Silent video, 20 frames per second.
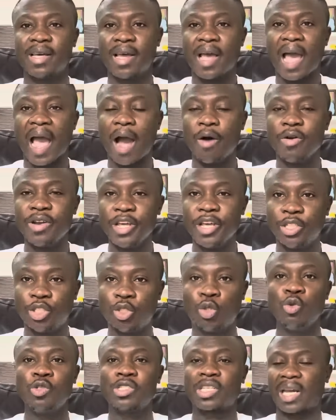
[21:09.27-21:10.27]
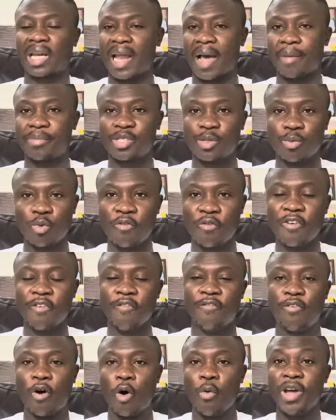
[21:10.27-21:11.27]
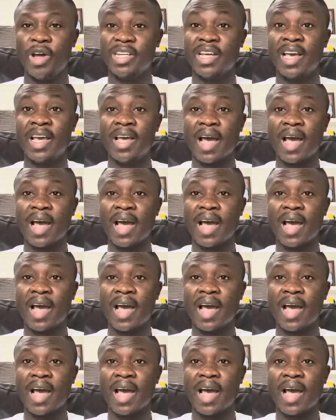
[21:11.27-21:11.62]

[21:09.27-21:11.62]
how they choose clubs moving forward.